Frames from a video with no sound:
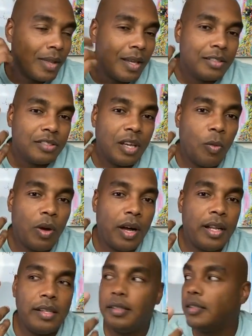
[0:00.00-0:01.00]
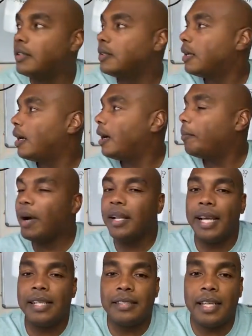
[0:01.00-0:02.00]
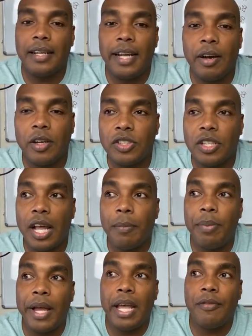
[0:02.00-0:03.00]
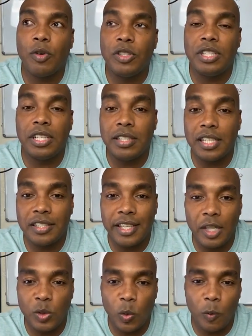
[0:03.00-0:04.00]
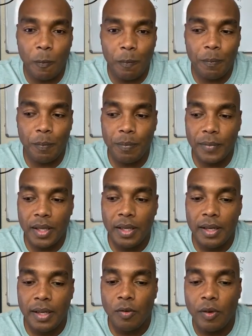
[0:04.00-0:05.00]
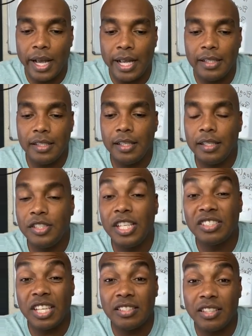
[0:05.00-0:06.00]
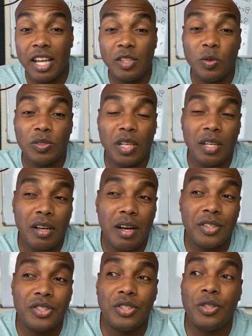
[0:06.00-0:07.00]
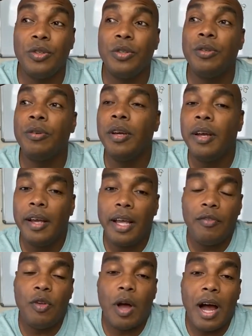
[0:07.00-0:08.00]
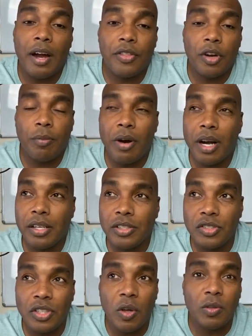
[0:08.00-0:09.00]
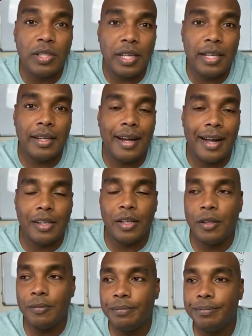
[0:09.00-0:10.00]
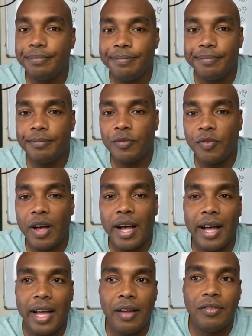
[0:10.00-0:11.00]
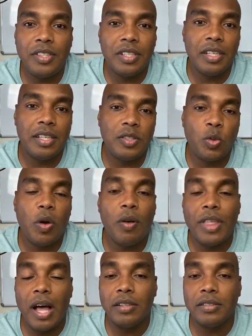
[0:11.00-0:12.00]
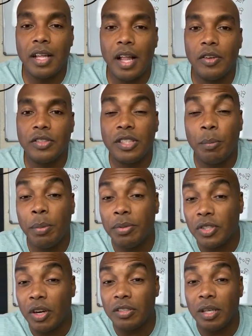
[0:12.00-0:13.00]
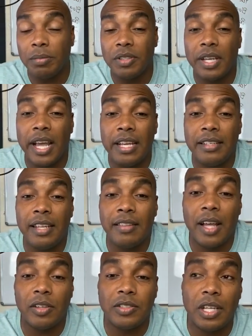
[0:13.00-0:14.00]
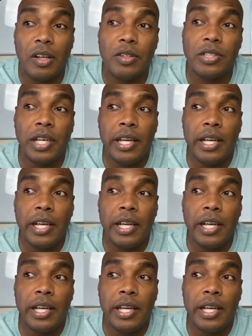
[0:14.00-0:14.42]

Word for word: Someone uh, Monday said, Eric, should I pay for a GSA schedule? Right? GSA schedule is going to cost you, if you hire a third party consultant, I don't know, five to twelve thousand dollars. Some people charge up to eighteen thousand dollars.